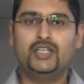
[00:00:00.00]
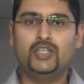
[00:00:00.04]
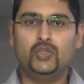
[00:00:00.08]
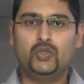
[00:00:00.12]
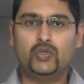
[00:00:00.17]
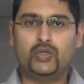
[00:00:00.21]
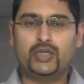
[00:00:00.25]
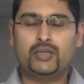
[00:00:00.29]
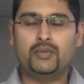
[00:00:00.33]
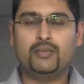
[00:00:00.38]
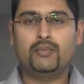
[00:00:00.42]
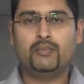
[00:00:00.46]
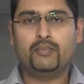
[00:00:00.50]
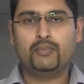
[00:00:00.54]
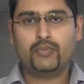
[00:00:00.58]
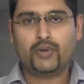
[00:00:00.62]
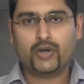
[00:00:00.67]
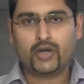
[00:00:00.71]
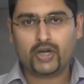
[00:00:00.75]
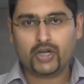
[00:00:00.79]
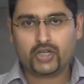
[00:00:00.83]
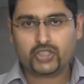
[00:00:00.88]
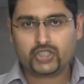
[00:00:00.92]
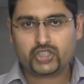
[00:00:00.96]
You can
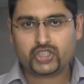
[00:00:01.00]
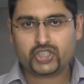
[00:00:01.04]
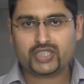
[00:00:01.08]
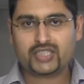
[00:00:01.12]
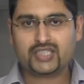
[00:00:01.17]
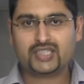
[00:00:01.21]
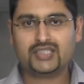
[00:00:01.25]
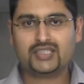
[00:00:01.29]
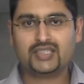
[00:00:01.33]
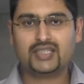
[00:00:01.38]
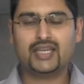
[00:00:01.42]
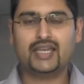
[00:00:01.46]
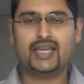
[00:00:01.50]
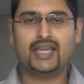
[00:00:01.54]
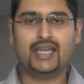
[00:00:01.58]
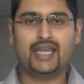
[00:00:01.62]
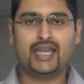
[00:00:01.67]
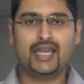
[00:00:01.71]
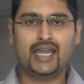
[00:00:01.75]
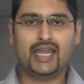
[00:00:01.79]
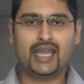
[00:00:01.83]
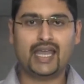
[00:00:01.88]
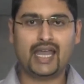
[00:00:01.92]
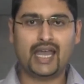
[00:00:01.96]
purchase
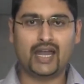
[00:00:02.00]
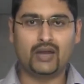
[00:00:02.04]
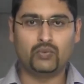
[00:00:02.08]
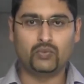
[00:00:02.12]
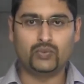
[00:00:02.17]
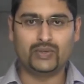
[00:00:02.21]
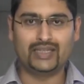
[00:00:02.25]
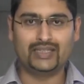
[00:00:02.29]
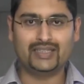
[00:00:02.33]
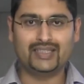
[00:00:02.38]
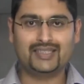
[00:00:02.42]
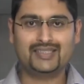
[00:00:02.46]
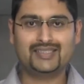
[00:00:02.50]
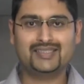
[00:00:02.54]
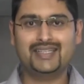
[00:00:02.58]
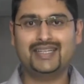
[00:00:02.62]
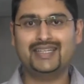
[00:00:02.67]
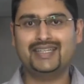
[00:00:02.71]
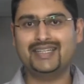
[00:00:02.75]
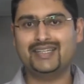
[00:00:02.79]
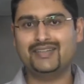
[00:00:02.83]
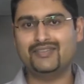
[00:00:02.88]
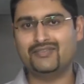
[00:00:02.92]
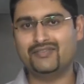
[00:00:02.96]
a real
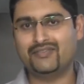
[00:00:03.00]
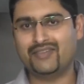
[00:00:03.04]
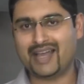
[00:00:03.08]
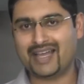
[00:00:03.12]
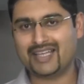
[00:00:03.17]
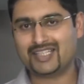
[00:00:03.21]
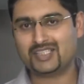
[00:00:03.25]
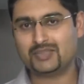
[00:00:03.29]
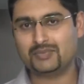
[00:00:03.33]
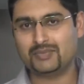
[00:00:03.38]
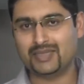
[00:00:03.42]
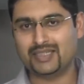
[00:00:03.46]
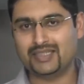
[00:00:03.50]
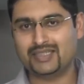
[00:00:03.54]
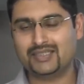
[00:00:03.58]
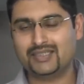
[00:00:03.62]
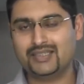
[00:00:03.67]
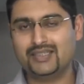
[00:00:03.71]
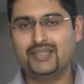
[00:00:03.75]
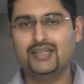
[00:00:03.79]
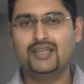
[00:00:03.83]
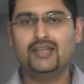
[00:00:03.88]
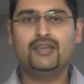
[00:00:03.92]
estate investment